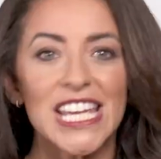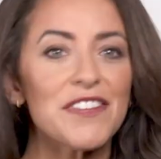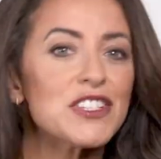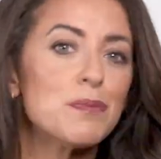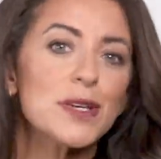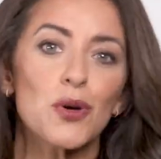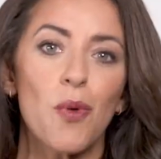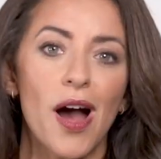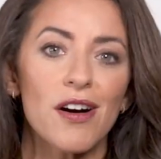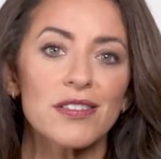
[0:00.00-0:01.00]
If it's been a
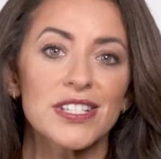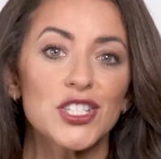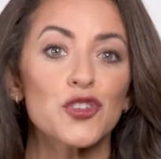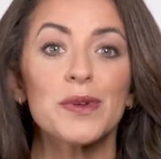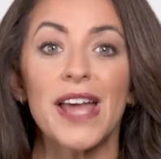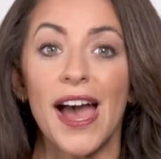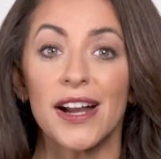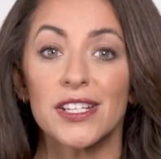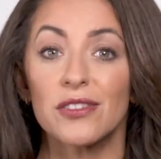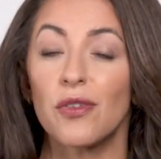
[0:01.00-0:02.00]
while since you've been
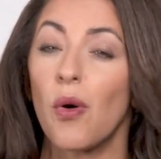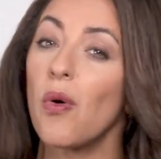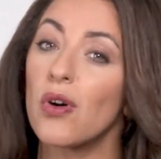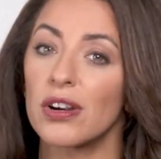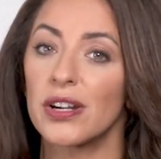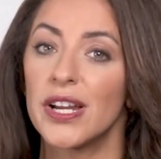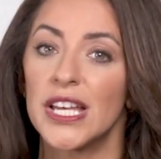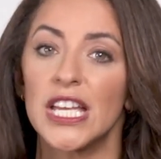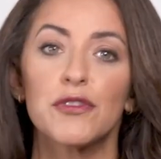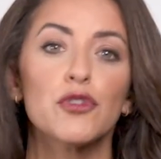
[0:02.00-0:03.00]
active, or
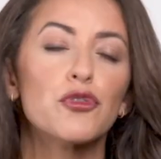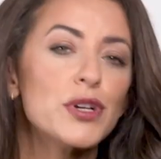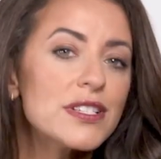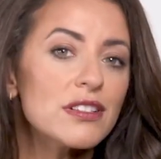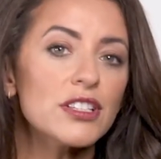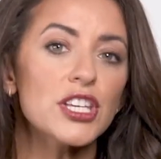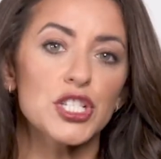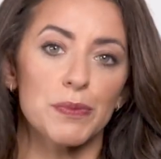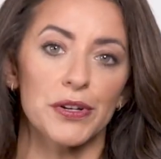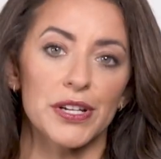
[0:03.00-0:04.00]
if you've recently
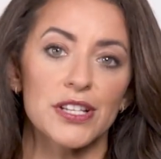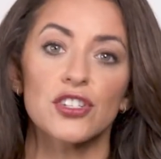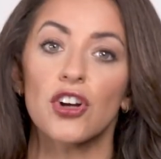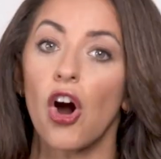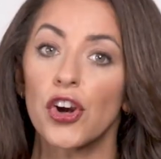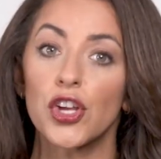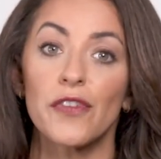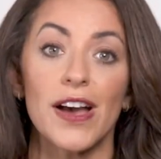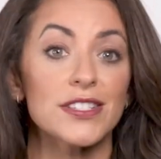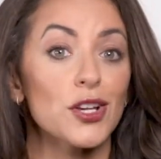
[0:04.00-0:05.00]
experienced a
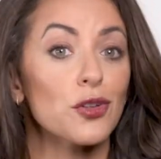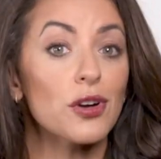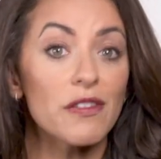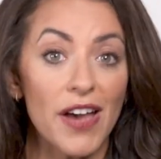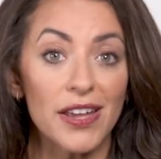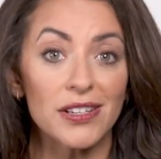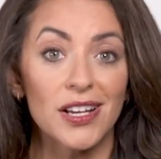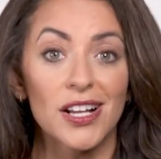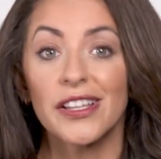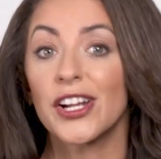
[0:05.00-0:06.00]
cardiovascular event
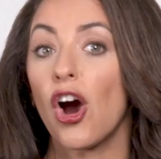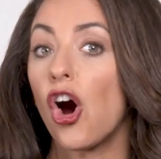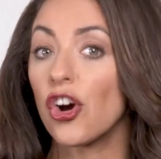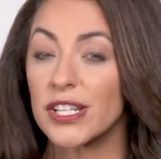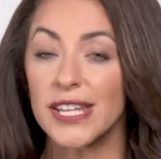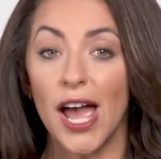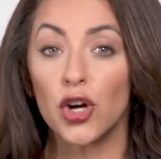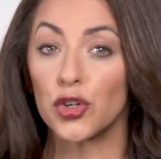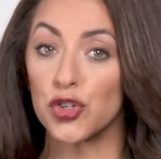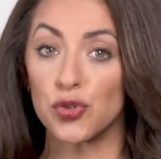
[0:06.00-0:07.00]
like a heart
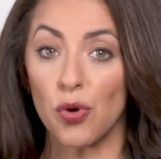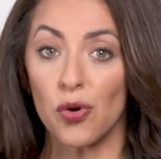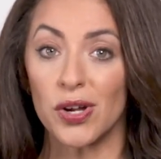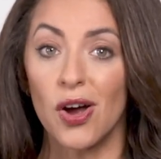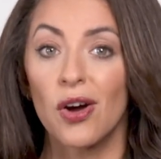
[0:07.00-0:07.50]
attack or stroke,